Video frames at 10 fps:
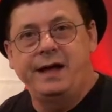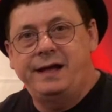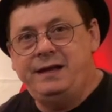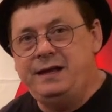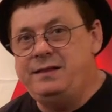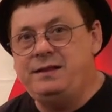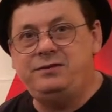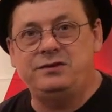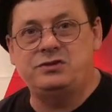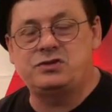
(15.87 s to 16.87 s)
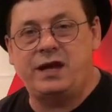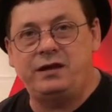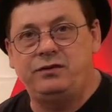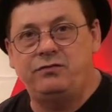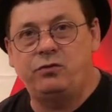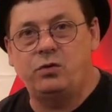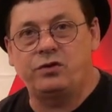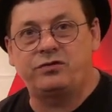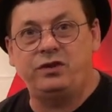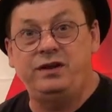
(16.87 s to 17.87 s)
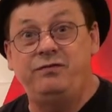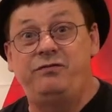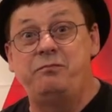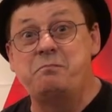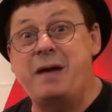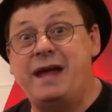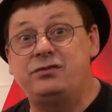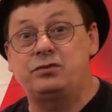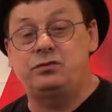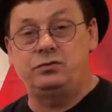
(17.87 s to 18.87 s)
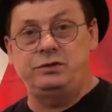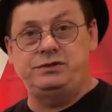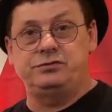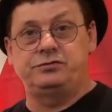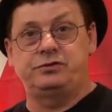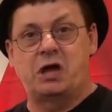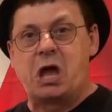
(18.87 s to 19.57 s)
And in these enchanted forests lived magical creatures.